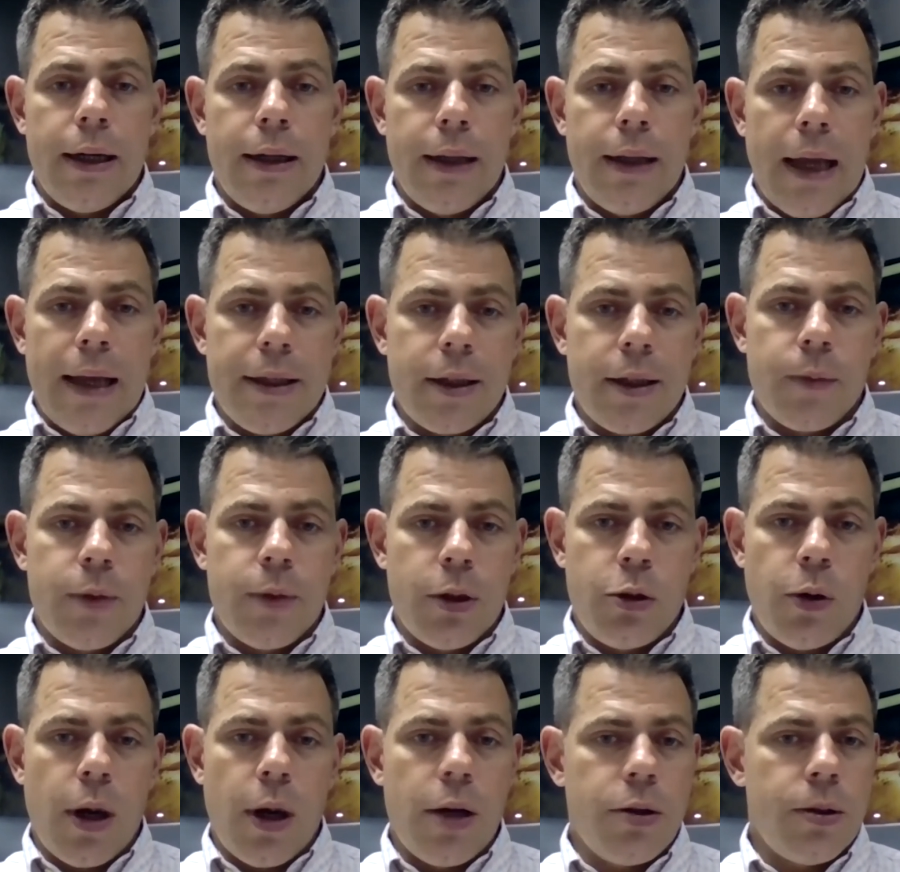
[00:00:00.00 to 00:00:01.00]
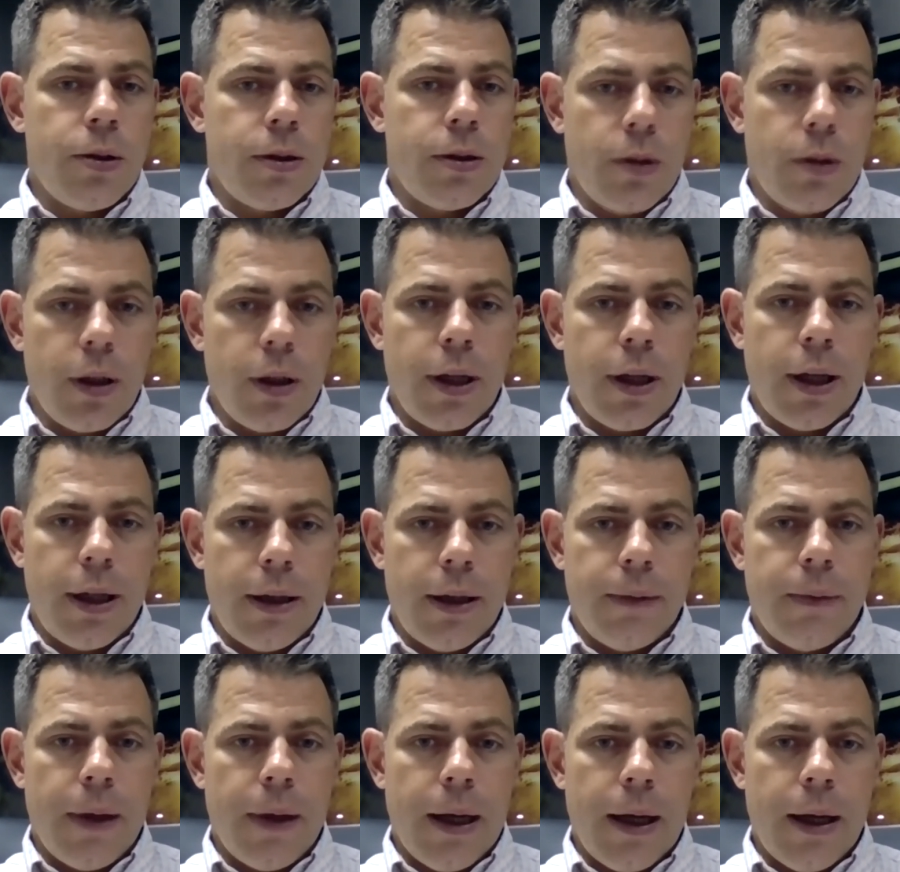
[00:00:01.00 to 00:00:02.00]
the Eskom situation is not going
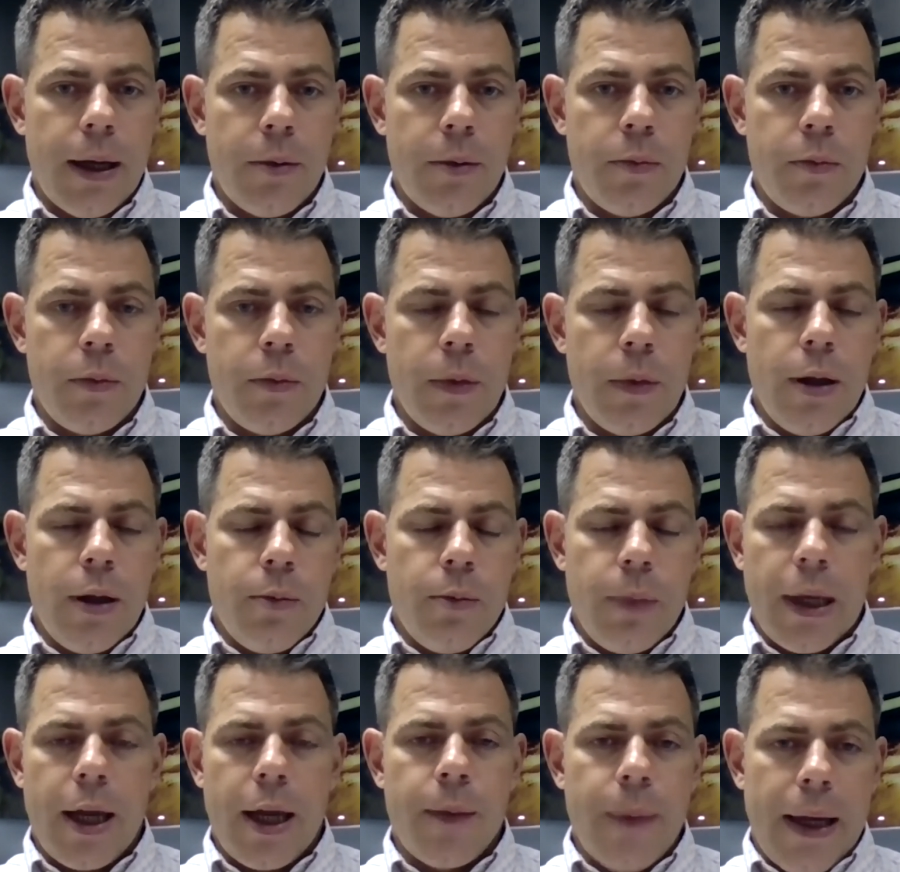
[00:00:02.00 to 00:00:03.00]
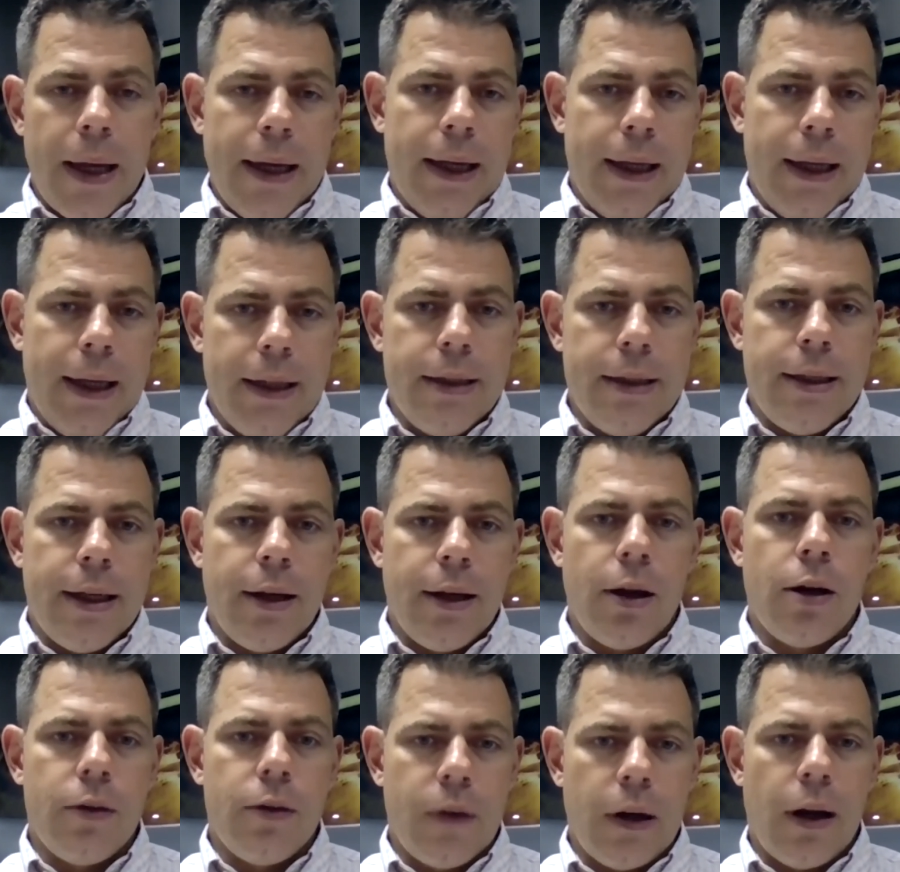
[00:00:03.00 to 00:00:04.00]
to become any easier
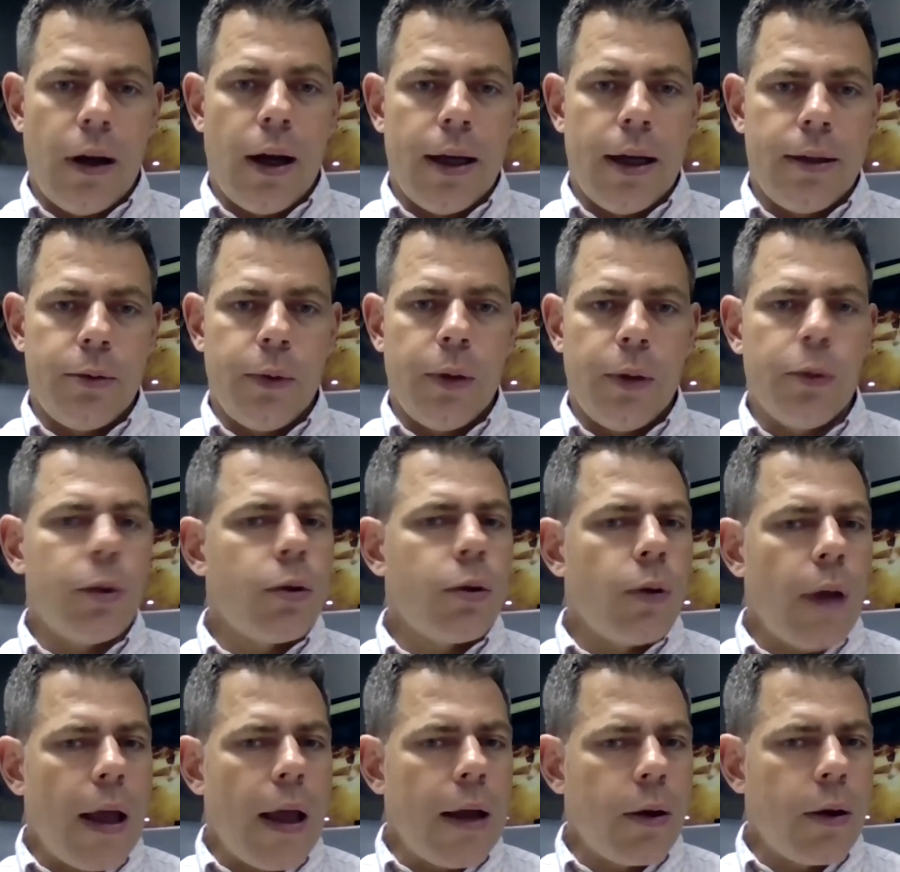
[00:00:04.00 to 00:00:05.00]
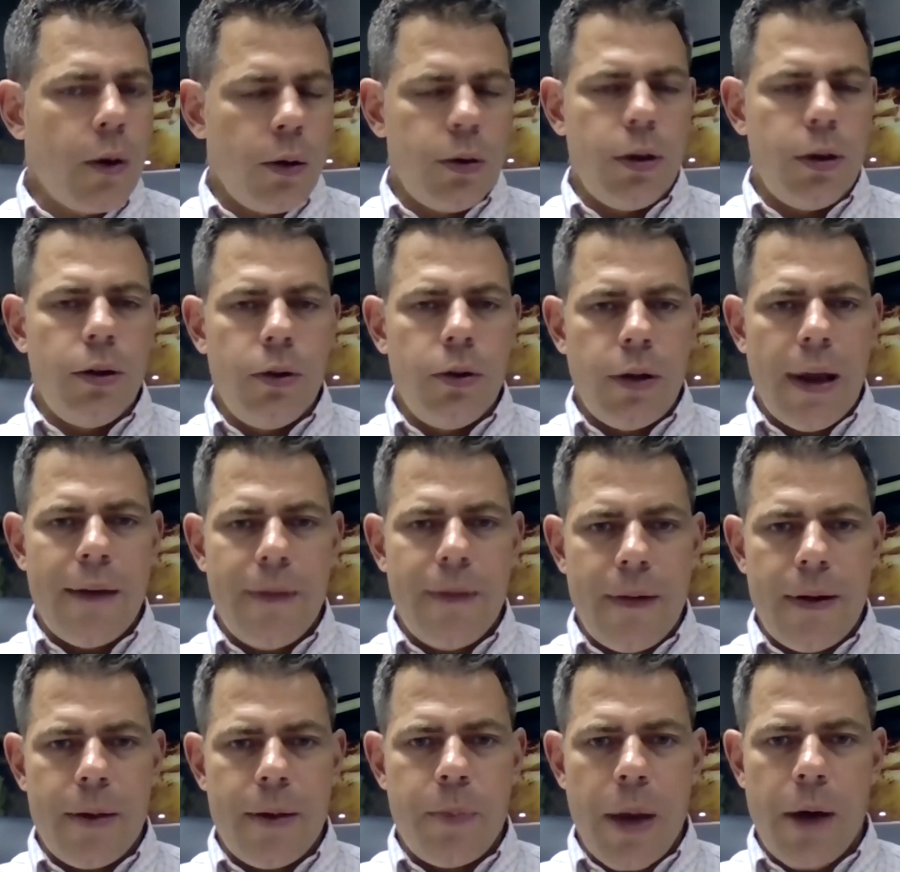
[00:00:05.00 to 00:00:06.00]
overnight. We will continue to have
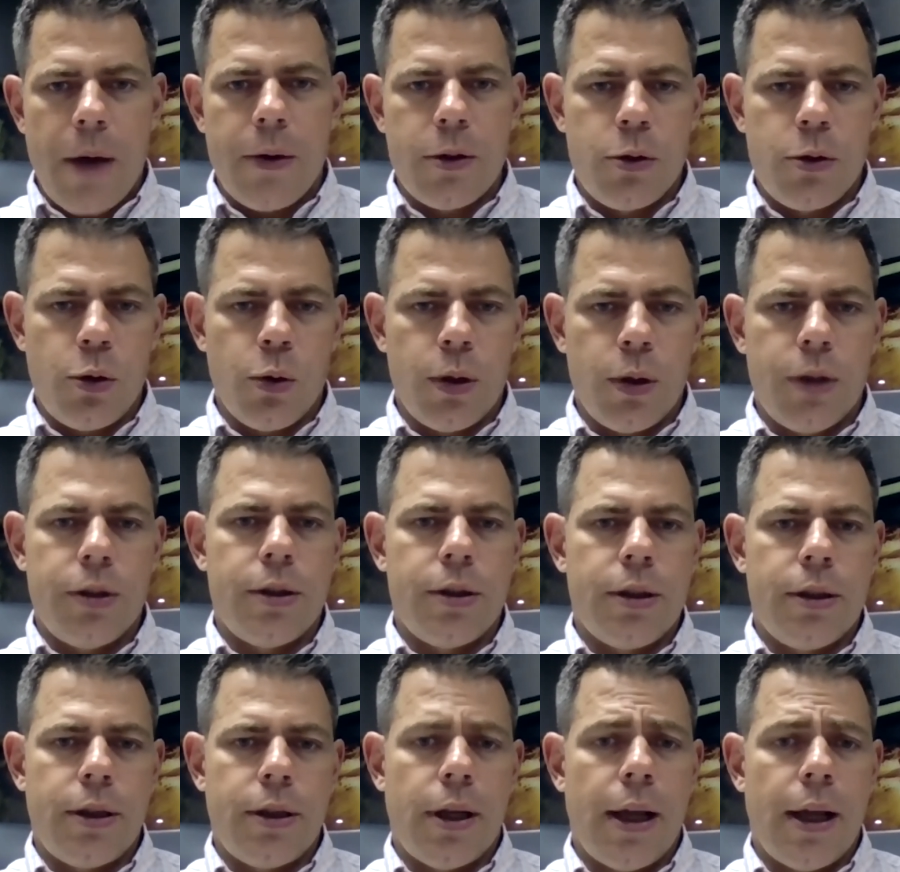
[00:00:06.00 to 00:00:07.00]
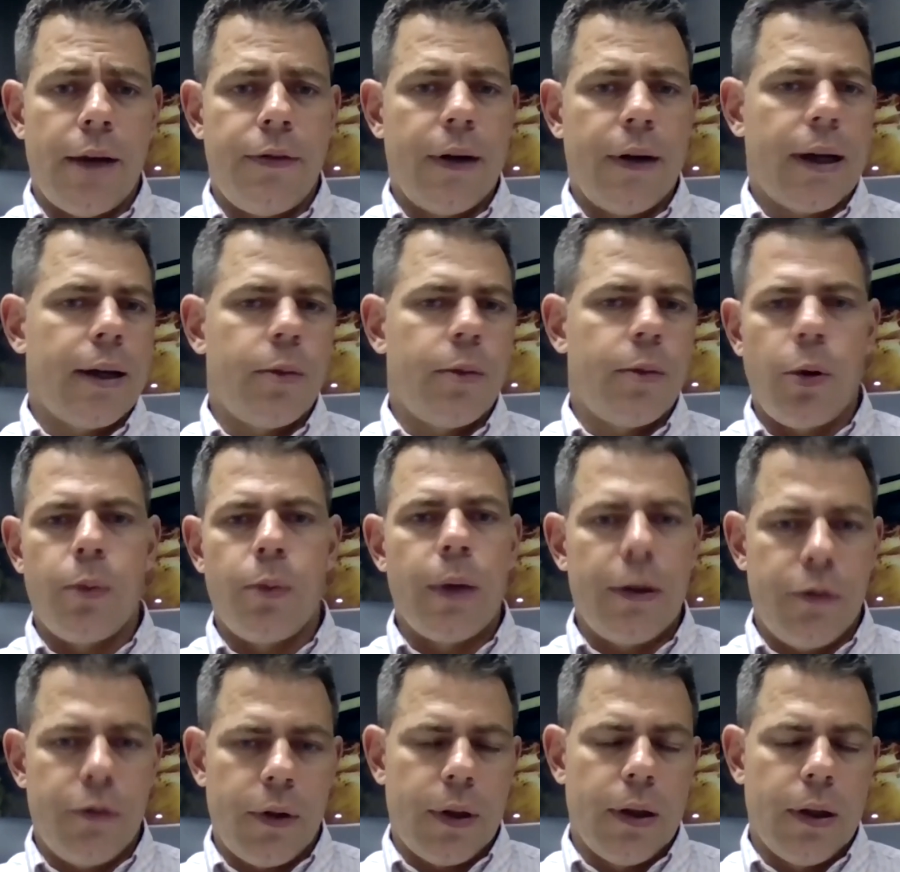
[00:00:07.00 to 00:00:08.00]
power shortages in South Africa
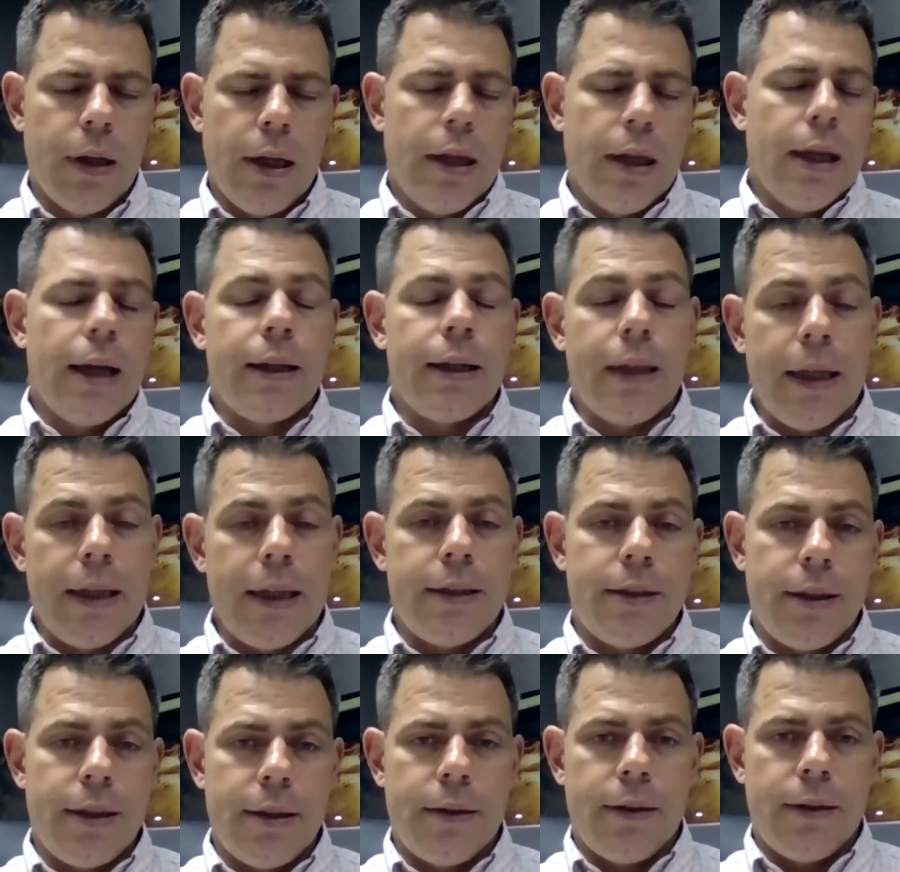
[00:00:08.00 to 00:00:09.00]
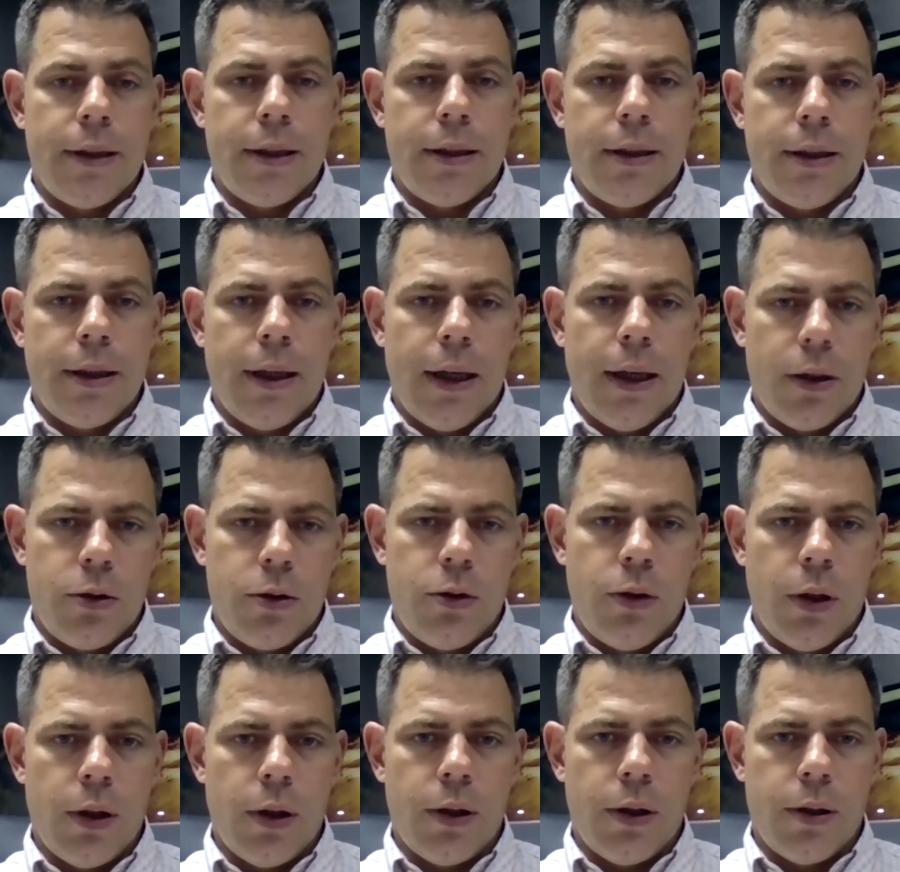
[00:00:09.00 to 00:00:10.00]
probably for at least the next
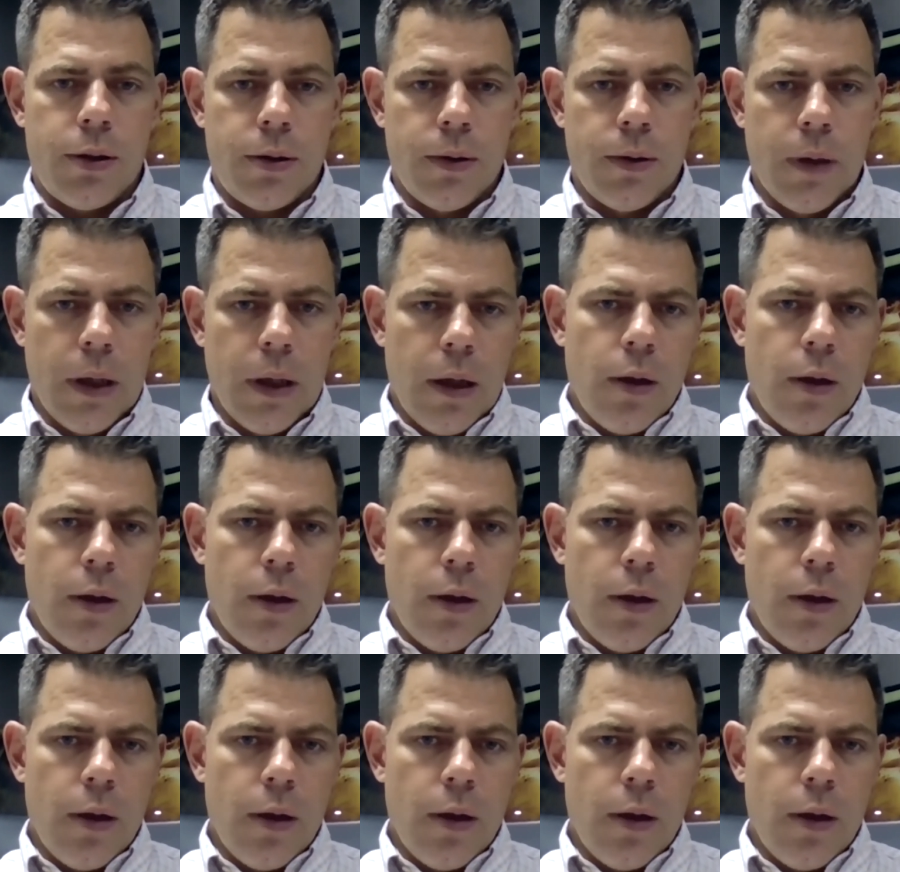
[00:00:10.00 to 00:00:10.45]
2 years.